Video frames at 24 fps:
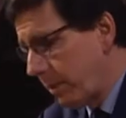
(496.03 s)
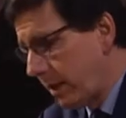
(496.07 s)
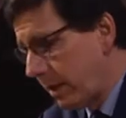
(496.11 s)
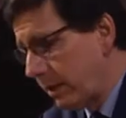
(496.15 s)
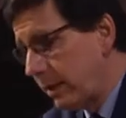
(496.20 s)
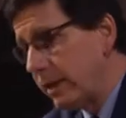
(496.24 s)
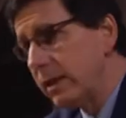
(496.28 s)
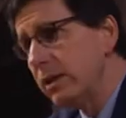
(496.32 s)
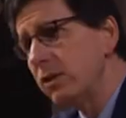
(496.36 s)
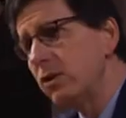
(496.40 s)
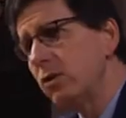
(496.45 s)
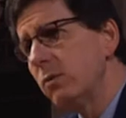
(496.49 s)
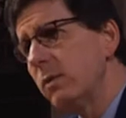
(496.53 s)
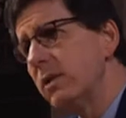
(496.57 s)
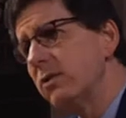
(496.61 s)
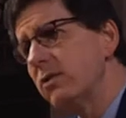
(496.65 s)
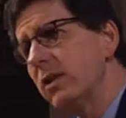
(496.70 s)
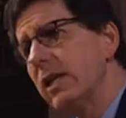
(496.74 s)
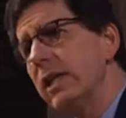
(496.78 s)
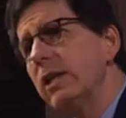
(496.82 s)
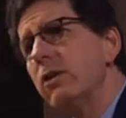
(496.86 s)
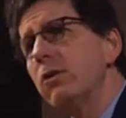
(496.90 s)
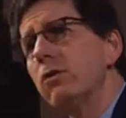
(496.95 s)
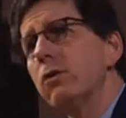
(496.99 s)
but into
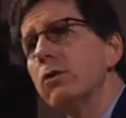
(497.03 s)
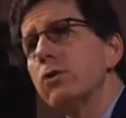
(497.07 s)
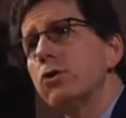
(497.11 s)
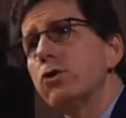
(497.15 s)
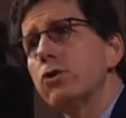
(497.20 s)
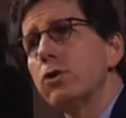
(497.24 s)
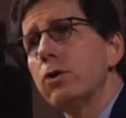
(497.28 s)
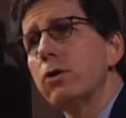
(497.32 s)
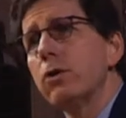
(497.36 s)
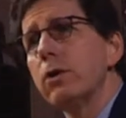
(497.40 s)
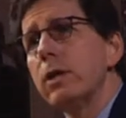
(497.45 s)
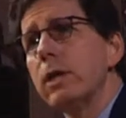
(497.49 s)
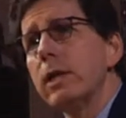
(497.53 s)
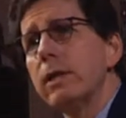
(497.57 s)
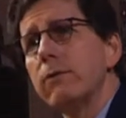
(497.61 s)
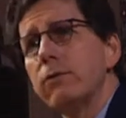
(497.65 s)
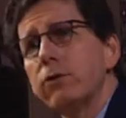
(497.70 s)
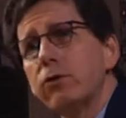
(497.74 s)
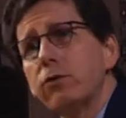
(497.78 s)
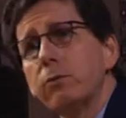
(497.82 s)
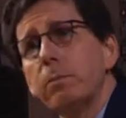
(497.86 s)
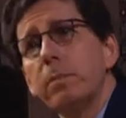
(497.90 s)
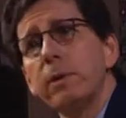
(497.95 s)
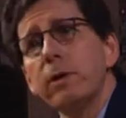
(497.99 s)
his inner journey of
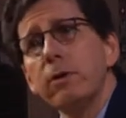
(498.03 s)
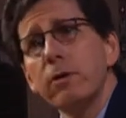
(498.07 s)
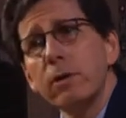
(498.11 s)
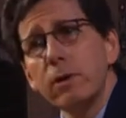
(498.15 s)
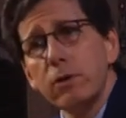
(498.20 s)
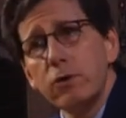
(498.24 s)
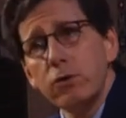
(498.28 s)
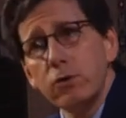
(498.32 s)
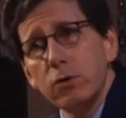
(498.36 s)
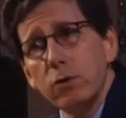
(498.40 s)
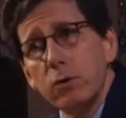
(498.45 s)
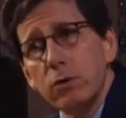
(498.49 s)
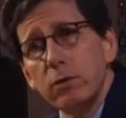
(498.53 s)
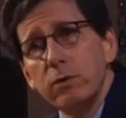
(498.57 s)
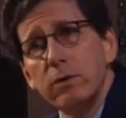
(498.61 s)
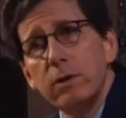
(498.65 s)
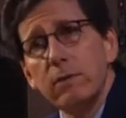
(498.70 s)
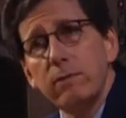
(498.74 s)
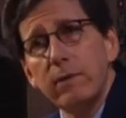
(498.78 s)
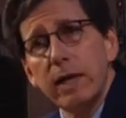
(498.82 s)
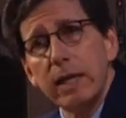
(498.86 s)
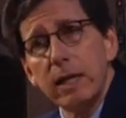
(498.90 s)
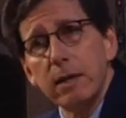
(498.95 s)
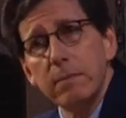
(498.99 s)
spiritual
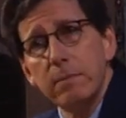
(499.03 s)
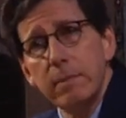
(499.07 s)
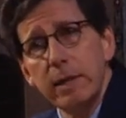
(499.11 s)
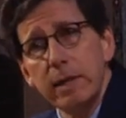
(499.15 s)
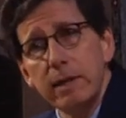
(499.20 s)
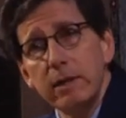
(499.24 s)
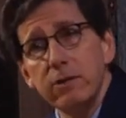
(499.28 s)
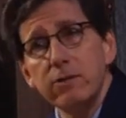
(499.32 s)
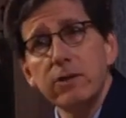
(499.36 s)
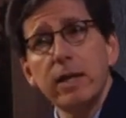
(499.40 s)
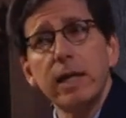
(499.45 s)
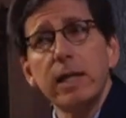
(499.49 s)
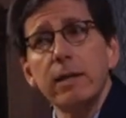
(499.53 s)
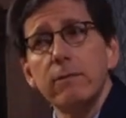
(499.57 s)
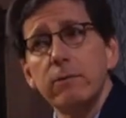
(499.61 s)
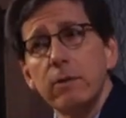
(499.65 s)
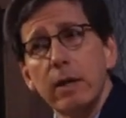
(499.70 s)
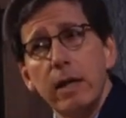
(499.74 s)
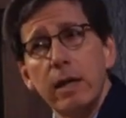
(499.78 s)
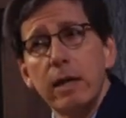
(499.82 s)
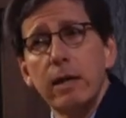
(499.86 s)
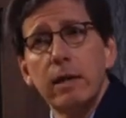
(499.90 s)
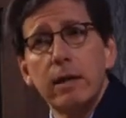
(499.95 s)
development, his kind of